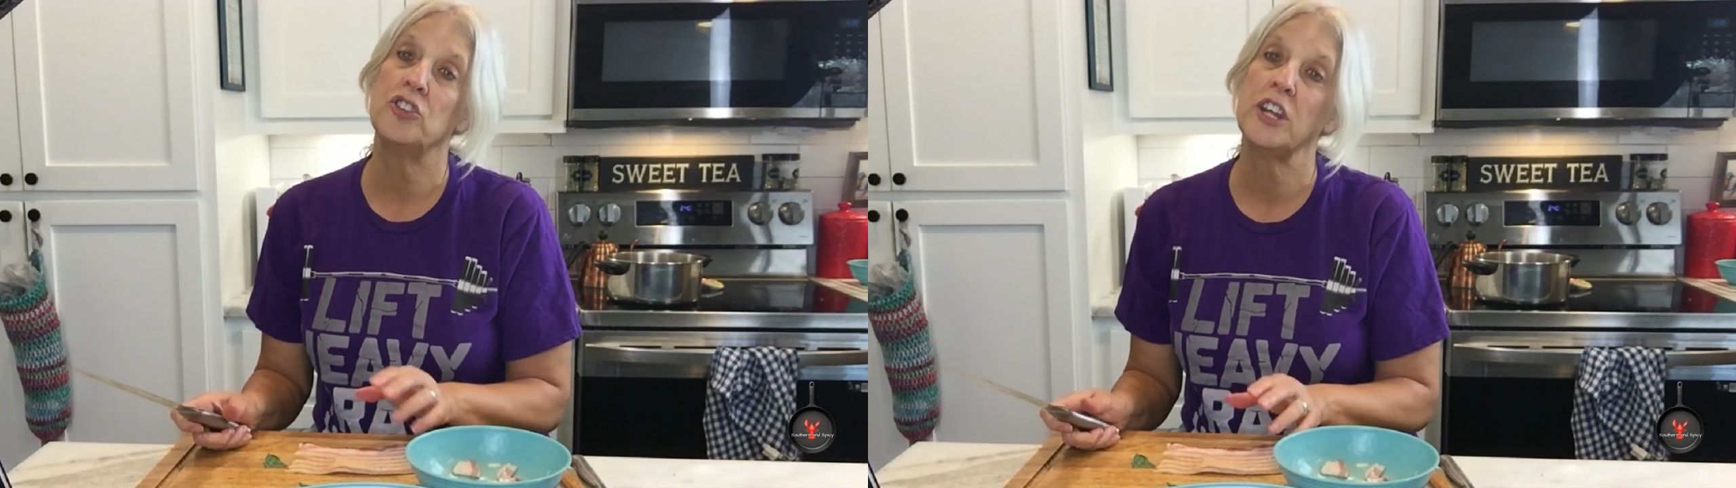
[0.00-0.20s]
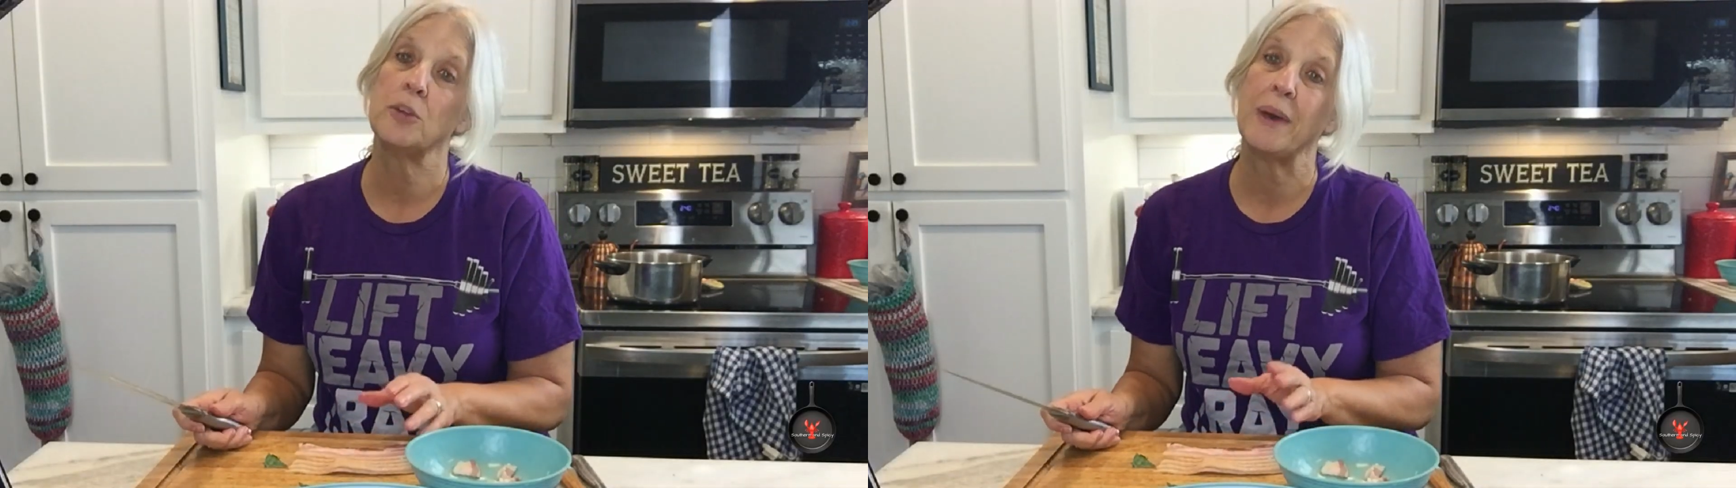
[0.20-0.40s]
you
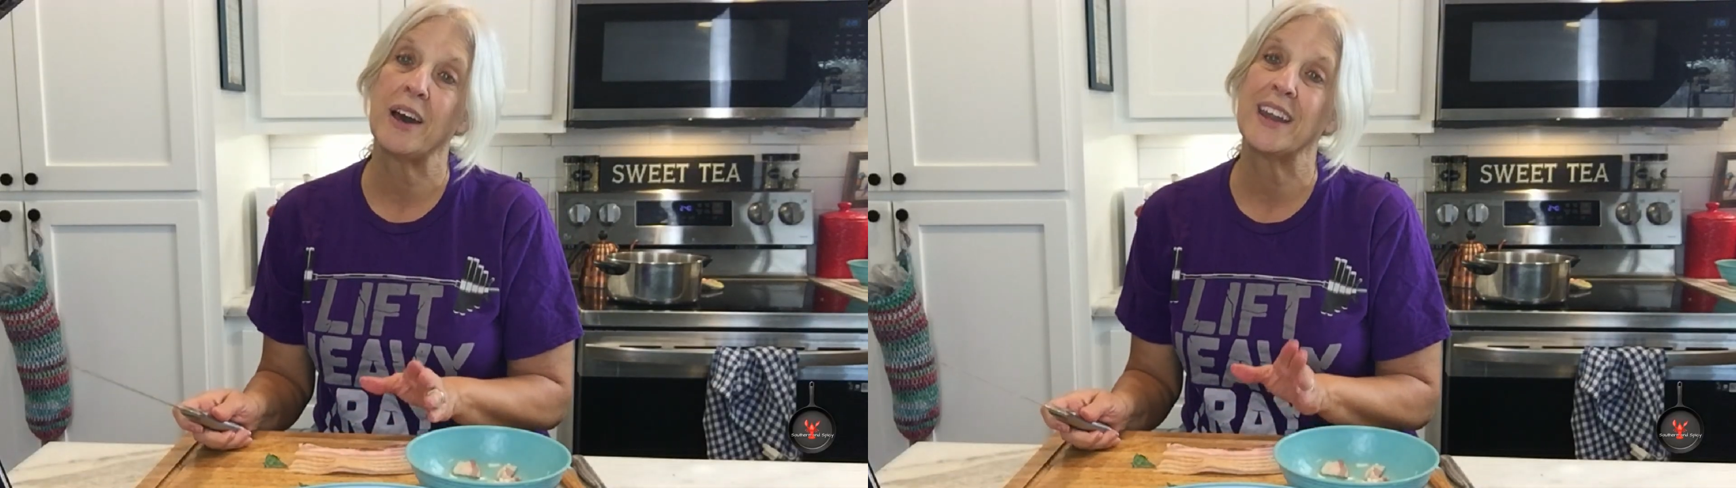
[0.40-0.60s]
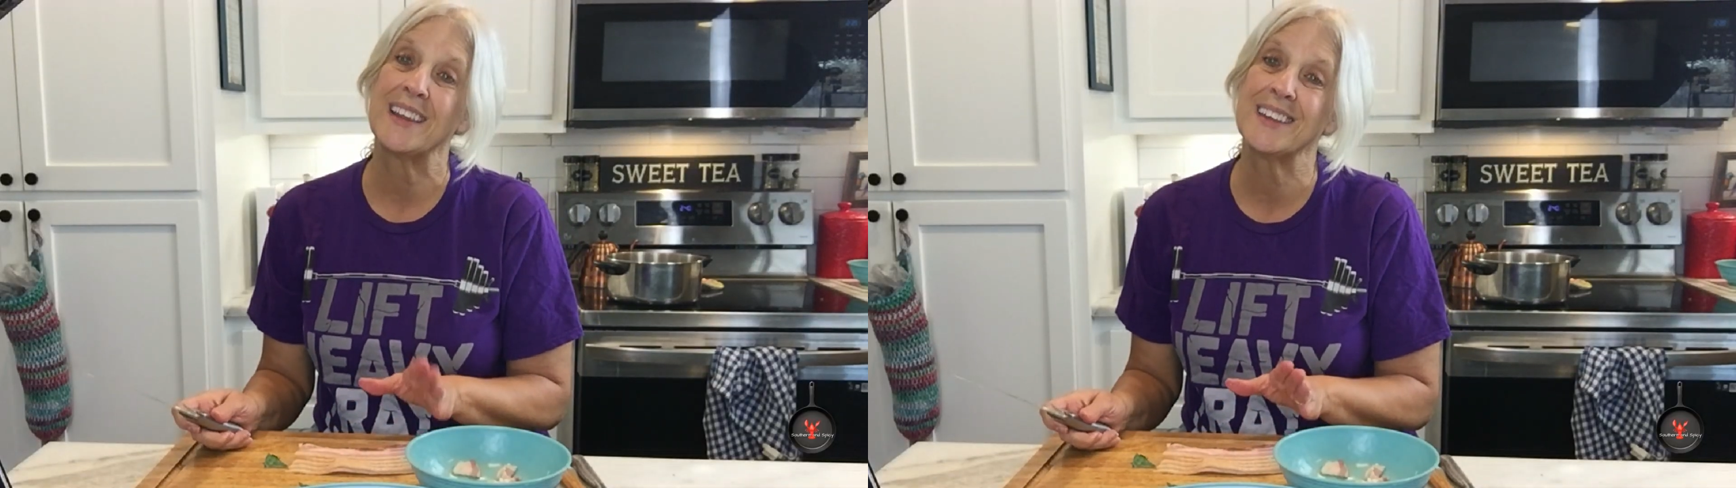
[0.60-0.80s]
need
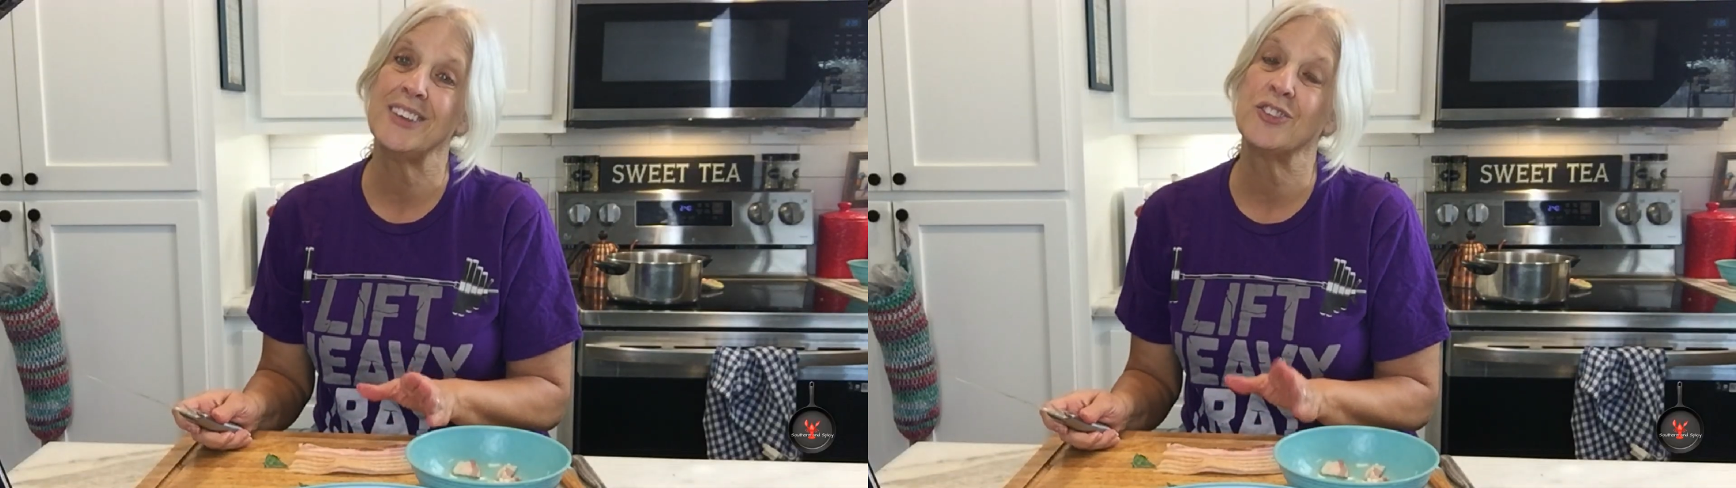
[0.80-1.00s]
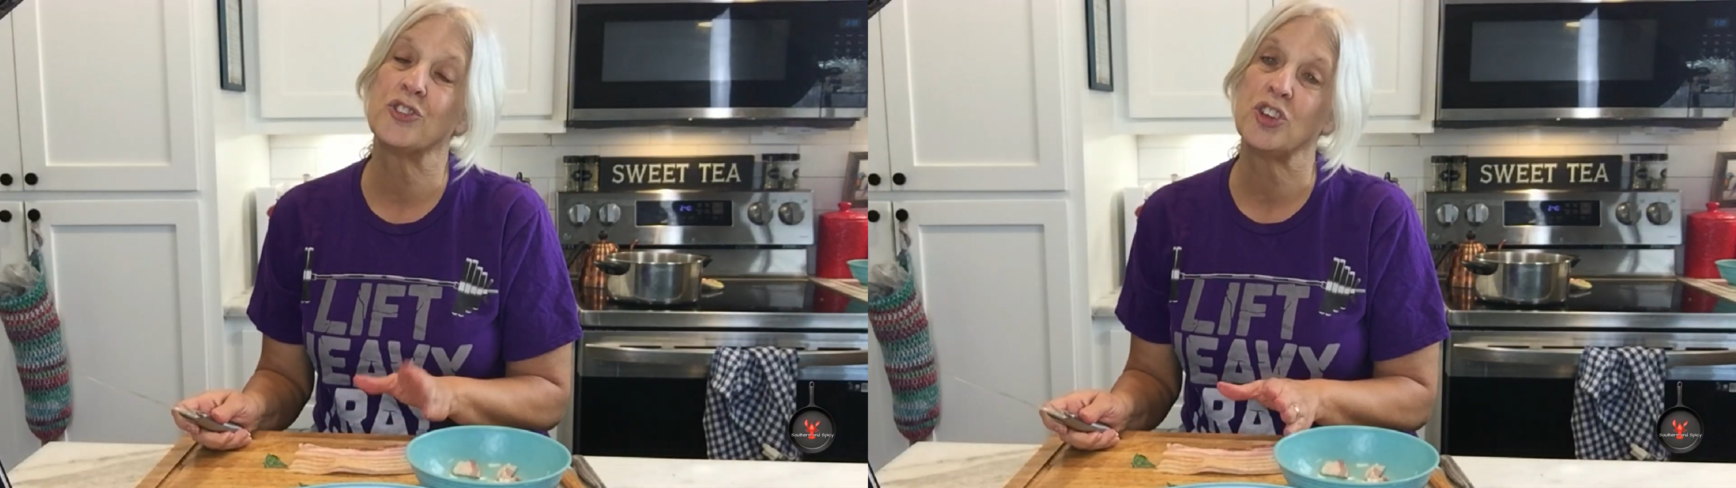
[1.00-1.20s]
about at
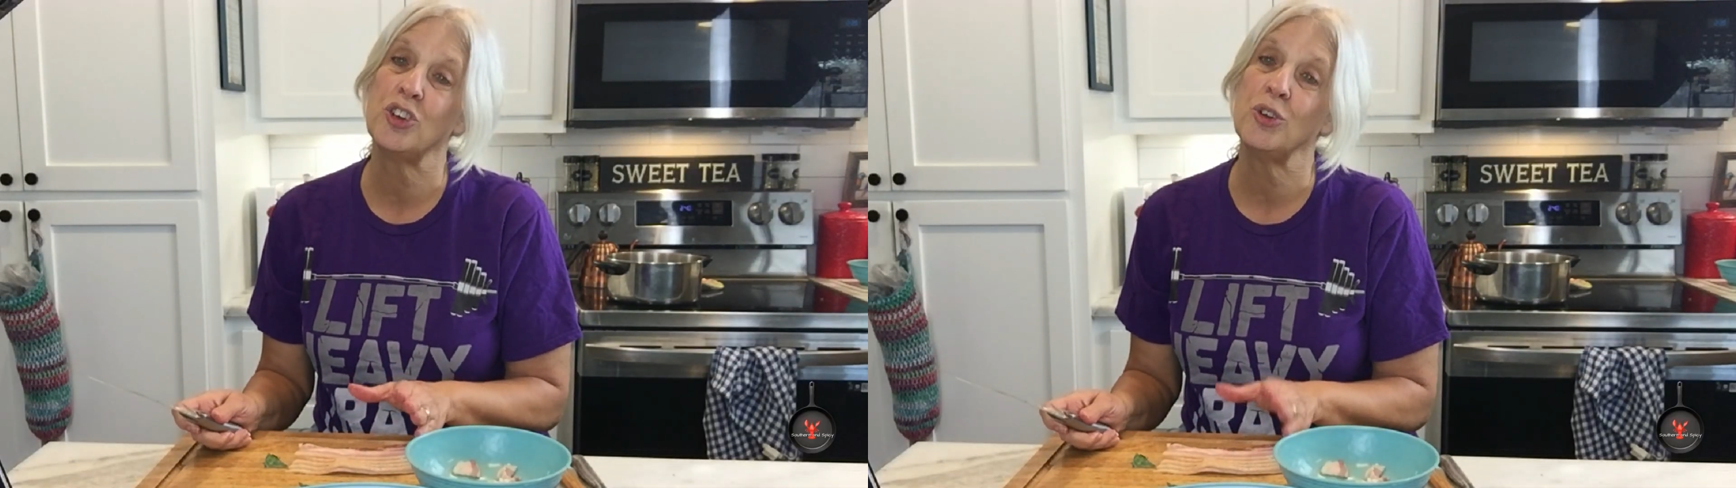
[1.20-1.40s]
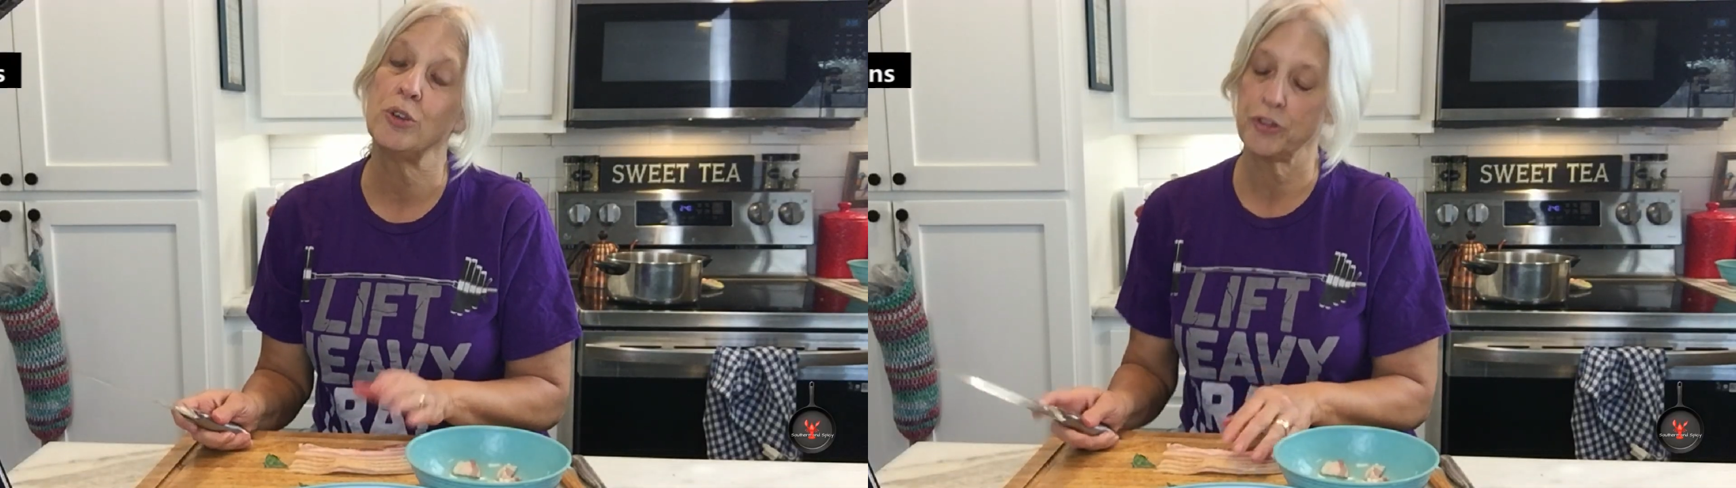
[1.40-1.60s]
least 2 to